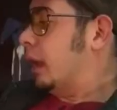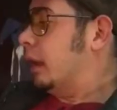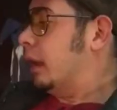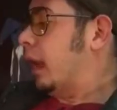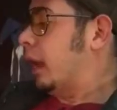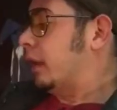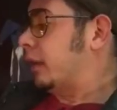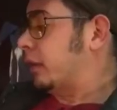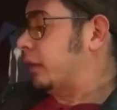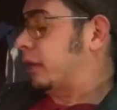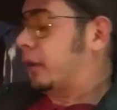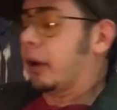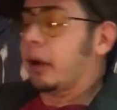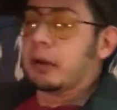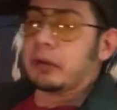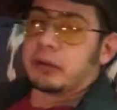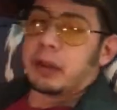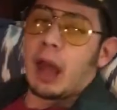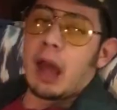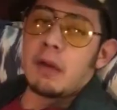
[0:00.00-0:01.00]
Let's
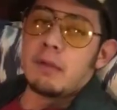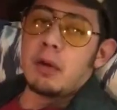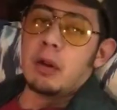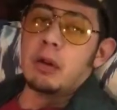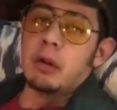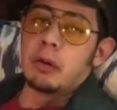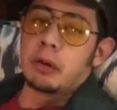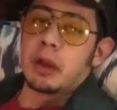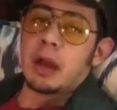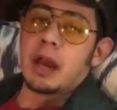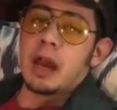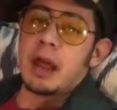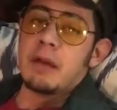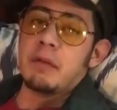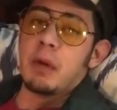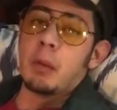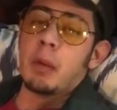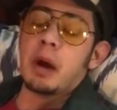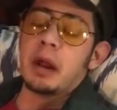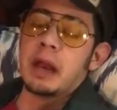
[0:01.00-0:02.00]
just have a look at
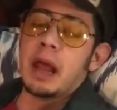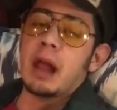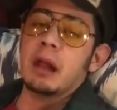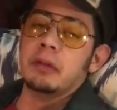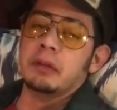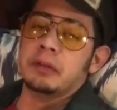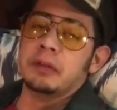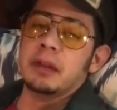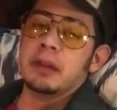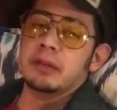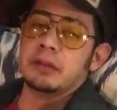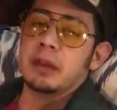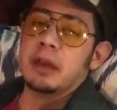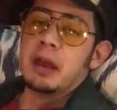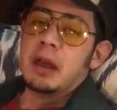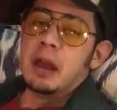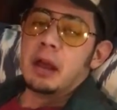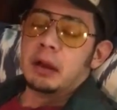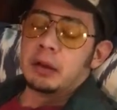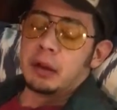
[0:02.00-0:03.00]
everyone else's
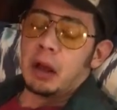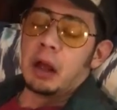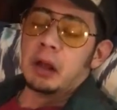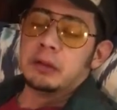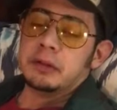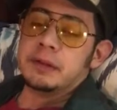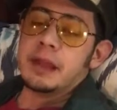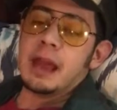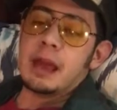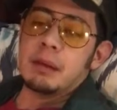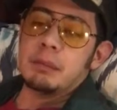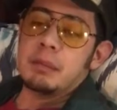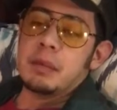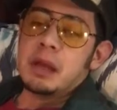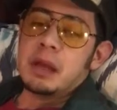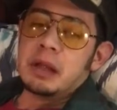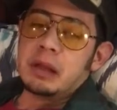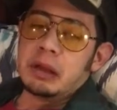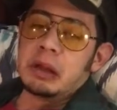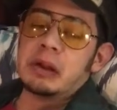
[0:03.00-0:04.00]
goddamn
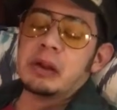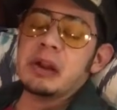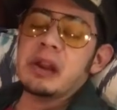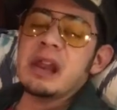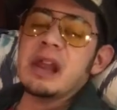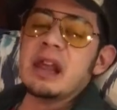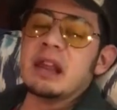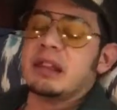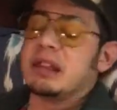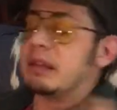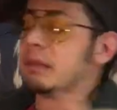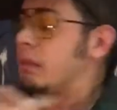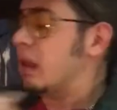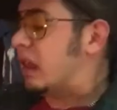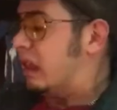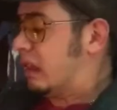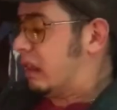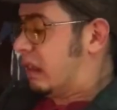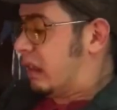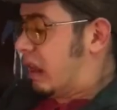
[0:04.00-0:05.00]

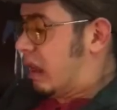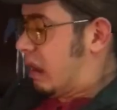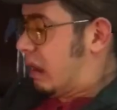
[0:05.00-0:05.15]
Christmas.